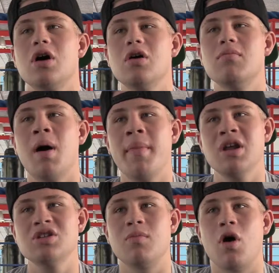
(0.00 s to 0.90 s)
So my
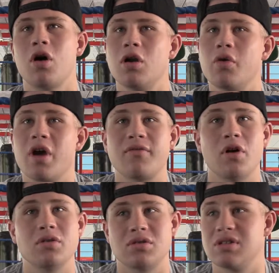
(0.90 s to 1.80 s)
manager, Marco Louis, I've
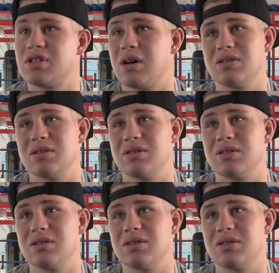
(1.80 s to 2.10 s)
known since